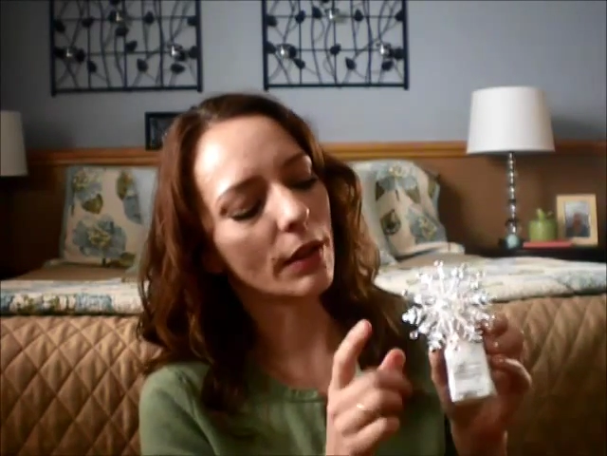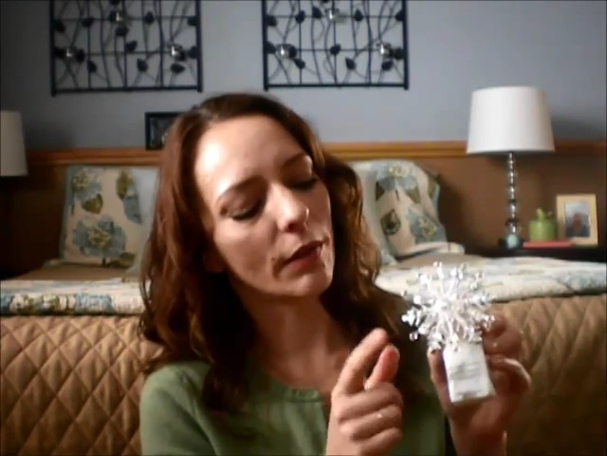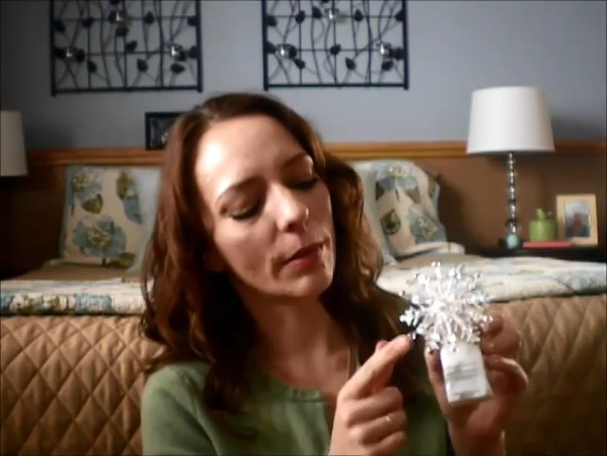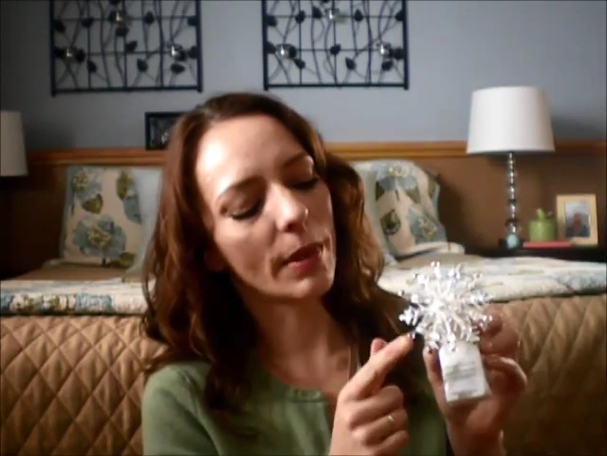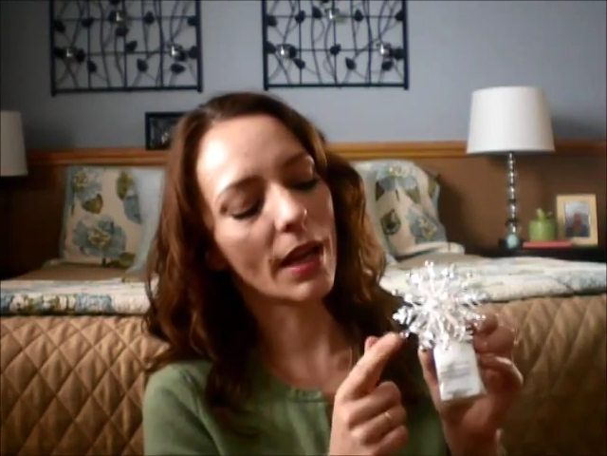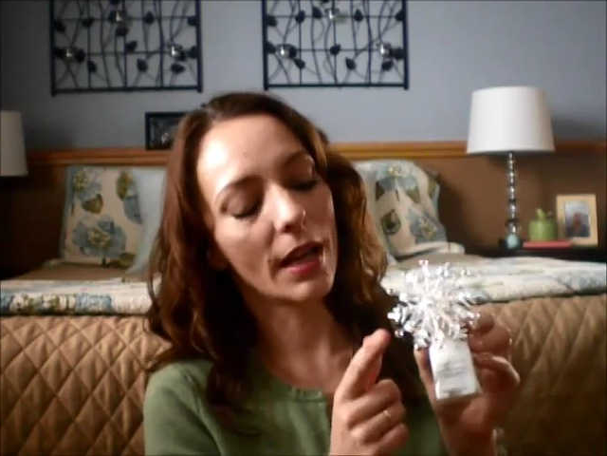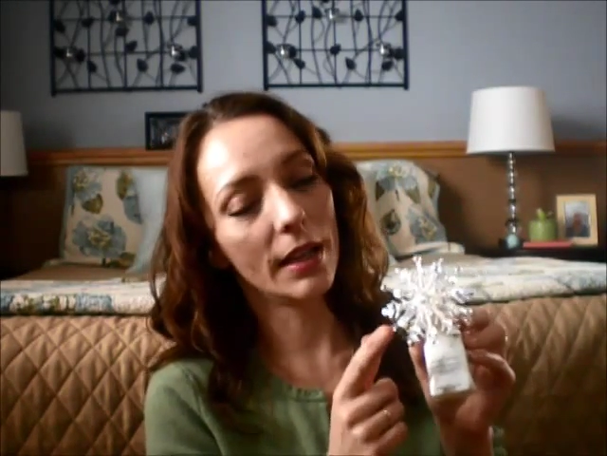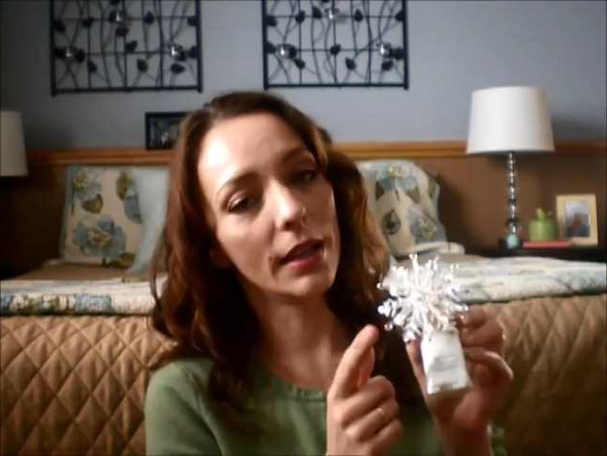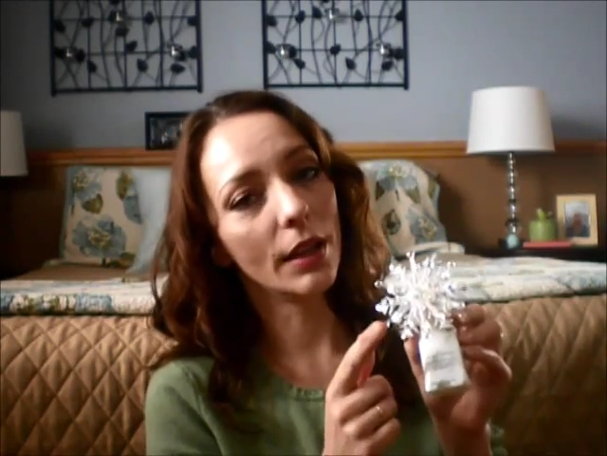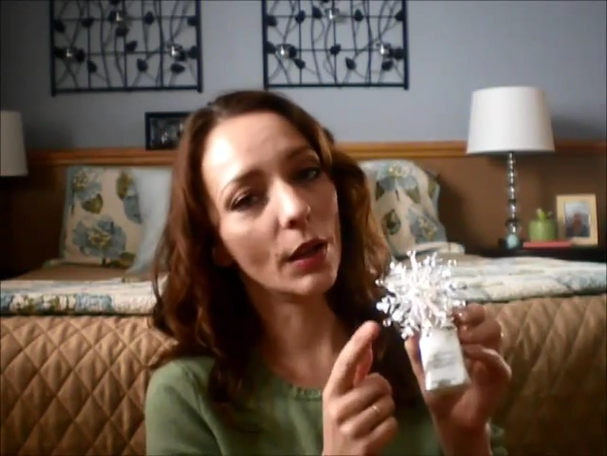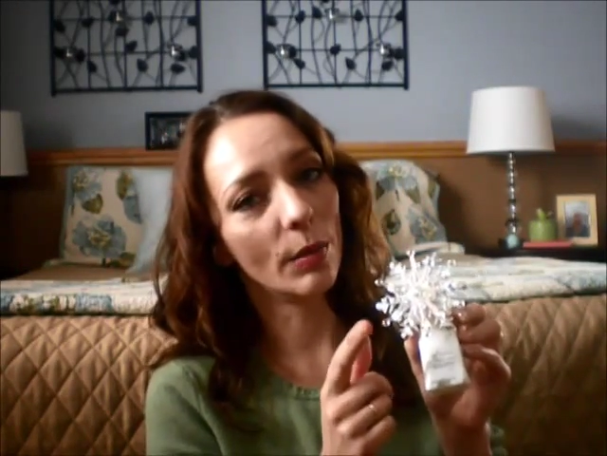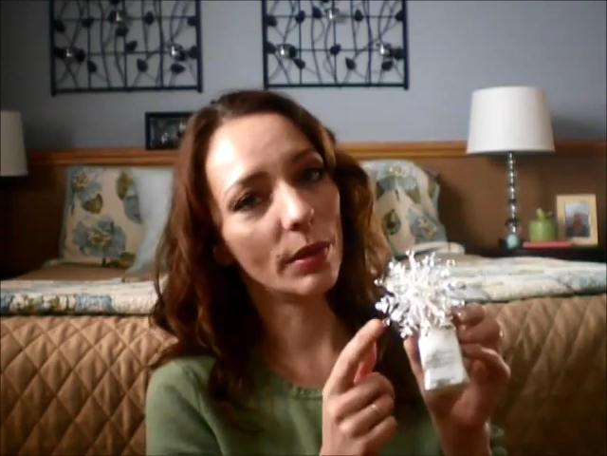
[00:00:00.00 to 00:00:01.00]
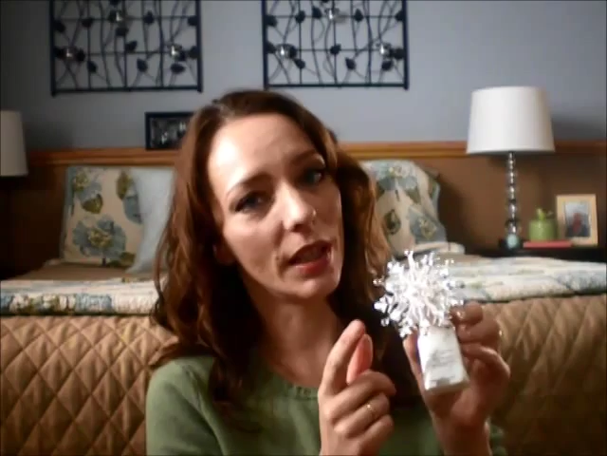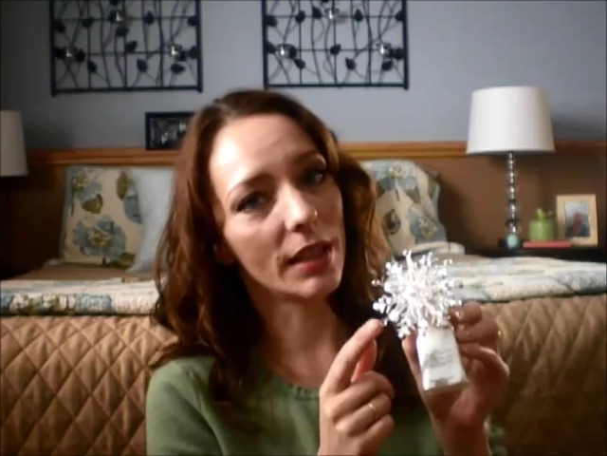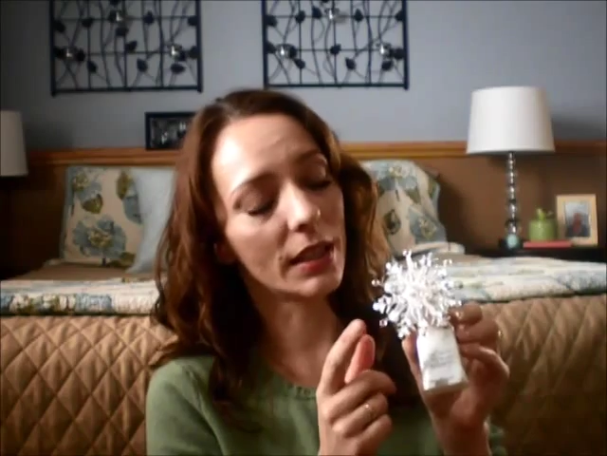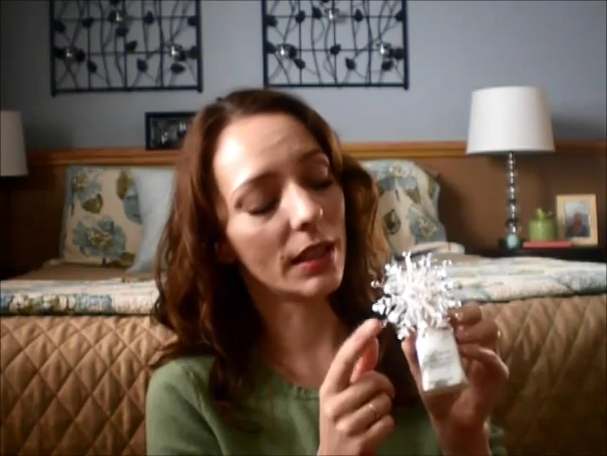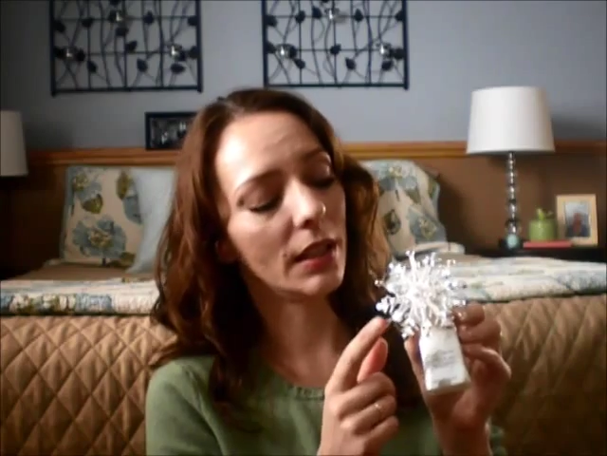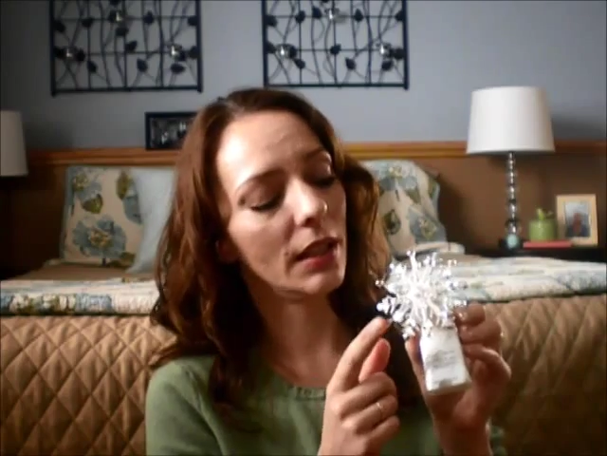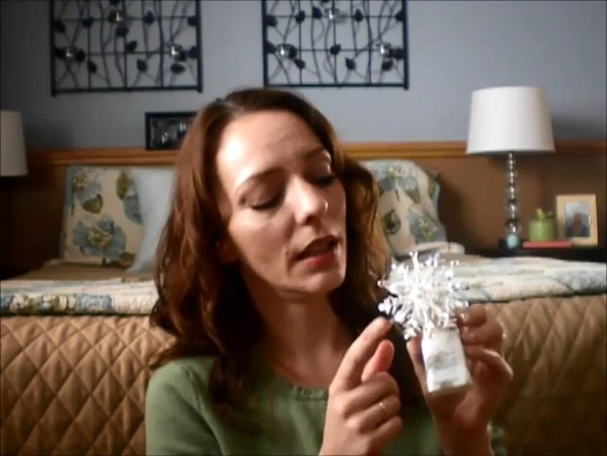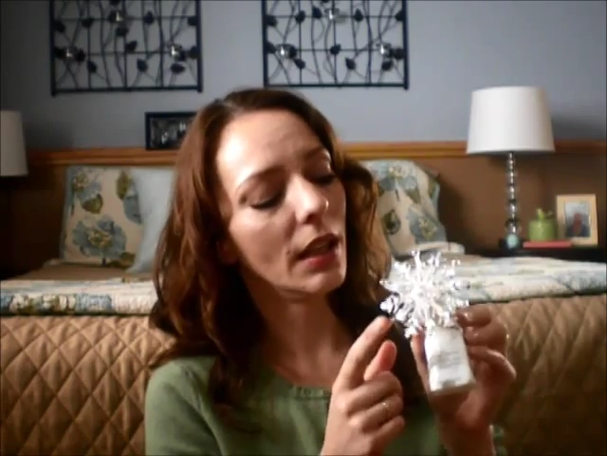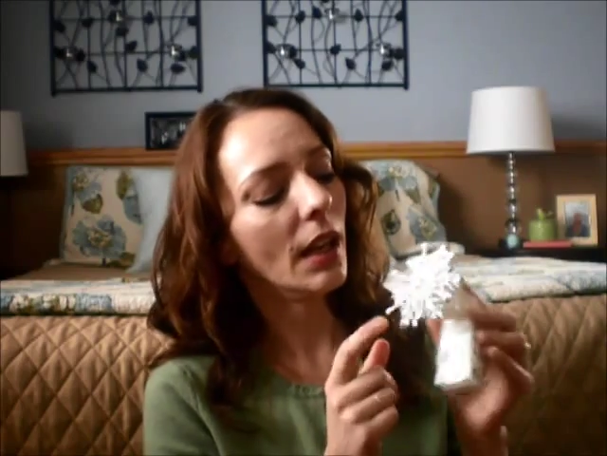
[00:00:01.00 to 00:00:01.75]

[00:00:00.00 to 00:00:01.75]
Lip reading: silver behind it and the opalescent